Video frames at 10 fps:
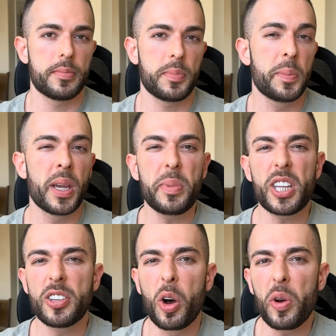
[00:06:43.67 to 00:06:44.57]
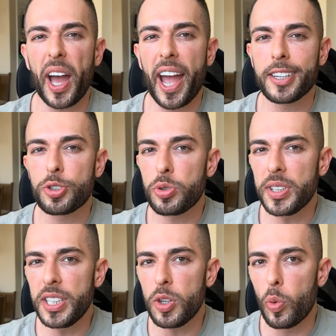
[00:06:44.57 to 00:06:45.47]
But maybe they don't
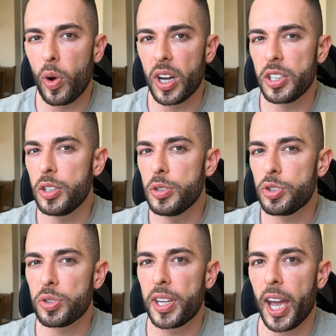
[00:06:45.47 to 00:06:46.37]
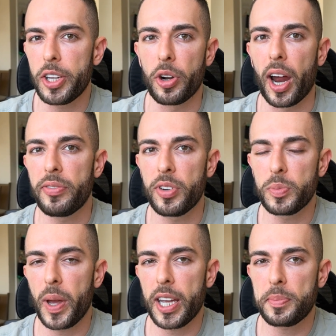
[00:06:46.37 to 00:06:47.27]
actually want you to get your iPhone back,